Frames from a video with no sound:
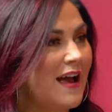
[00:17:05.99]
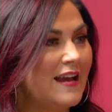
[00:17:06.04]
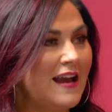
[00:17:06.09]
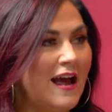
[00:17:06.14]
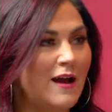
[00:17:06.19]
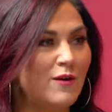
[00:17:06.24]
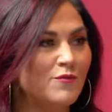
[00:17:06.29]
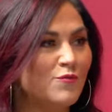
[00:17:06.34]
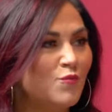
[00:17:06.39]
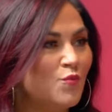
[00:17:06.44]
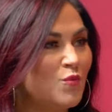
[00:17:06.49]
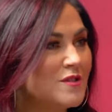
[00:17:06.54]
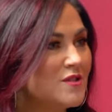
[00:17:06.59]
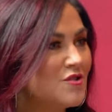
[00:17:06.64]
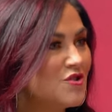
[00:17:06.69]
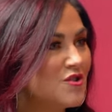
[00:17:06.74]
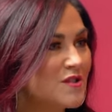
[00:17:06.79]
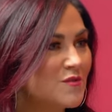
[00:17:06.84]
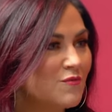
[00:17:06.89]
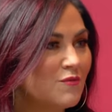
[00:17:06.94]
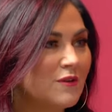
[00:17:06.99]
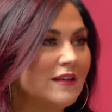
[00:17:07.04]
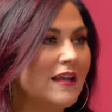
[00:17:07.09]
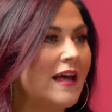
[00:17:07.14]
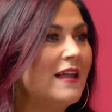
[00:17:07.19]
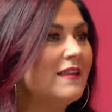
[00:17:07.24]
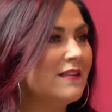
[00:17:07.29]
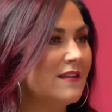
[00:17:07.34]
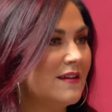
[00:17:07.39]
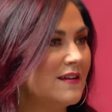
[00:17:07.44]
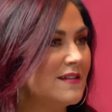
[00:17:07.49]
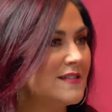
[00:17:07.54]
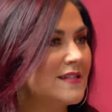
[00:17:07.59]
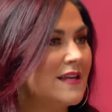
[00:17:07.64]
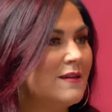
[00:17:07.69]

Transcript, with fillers: and I was just relentless